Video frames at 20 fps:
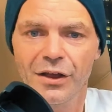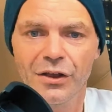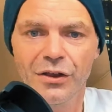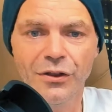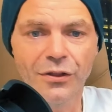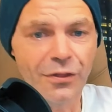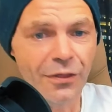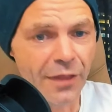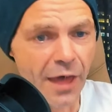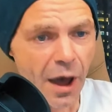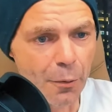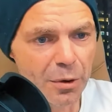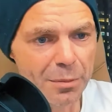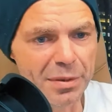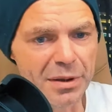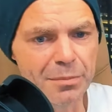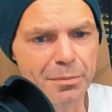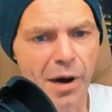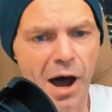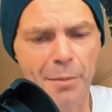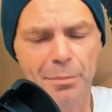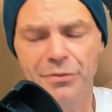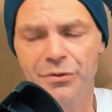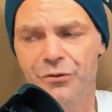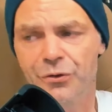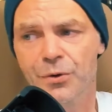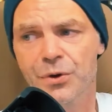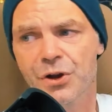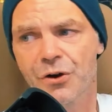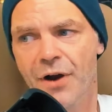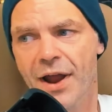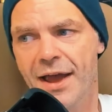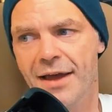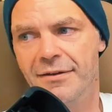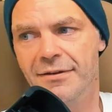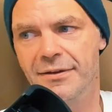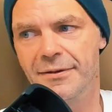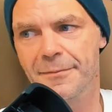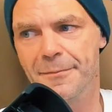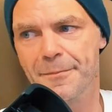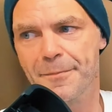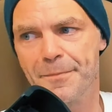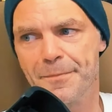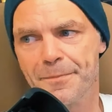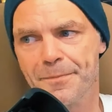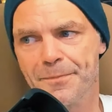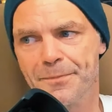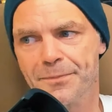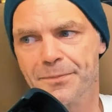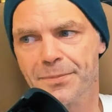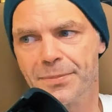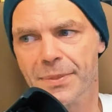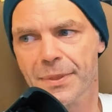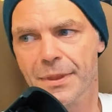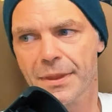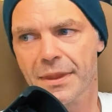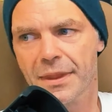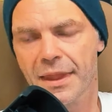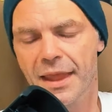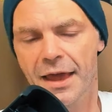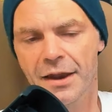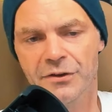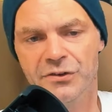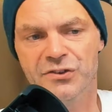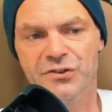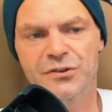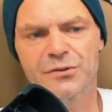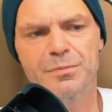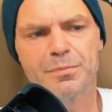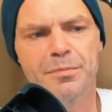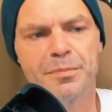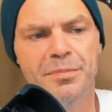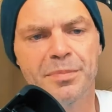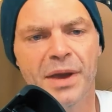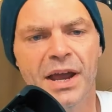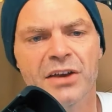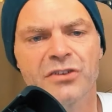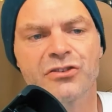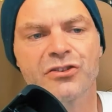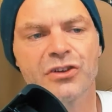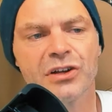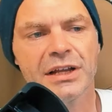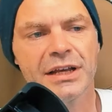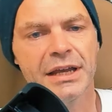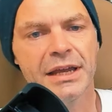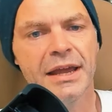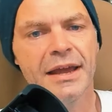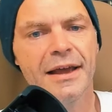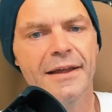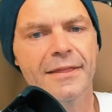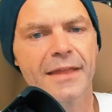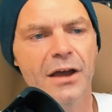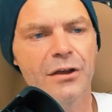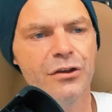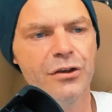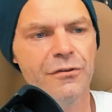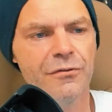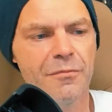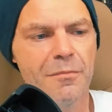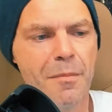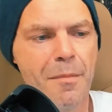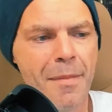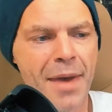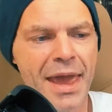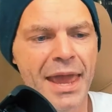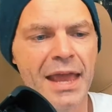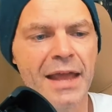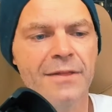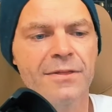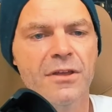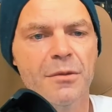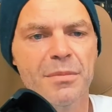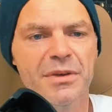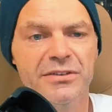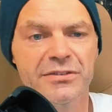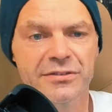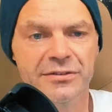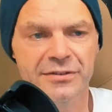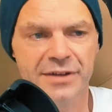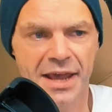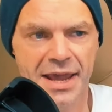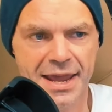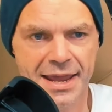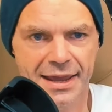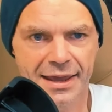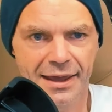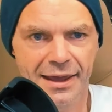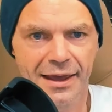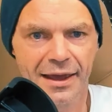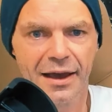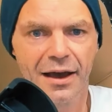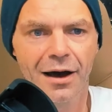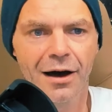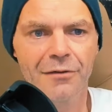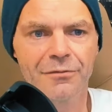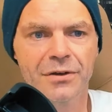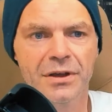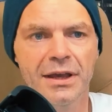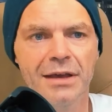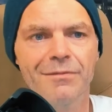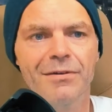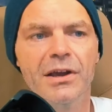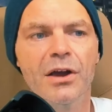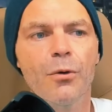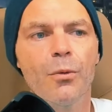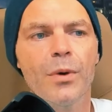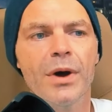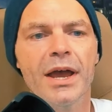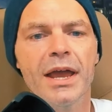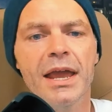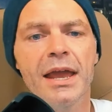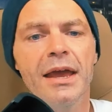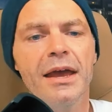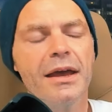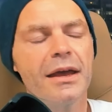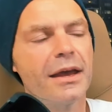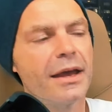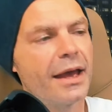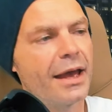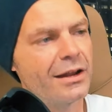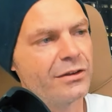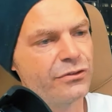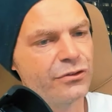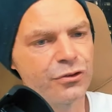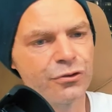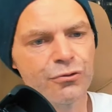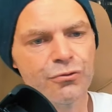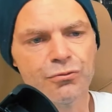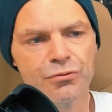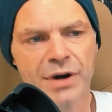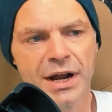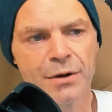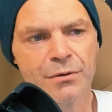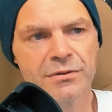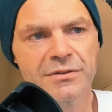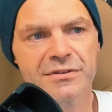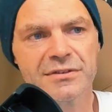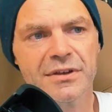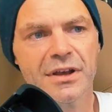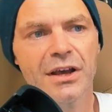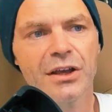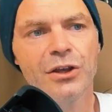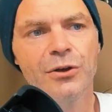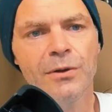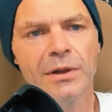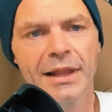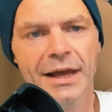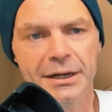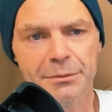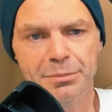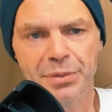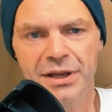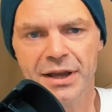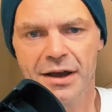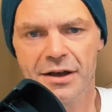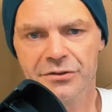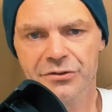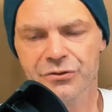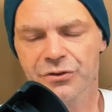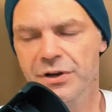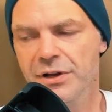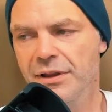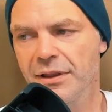that would be popping through your head. And especially that you've made the mistake of giving away at 2 rounds, you let Piastri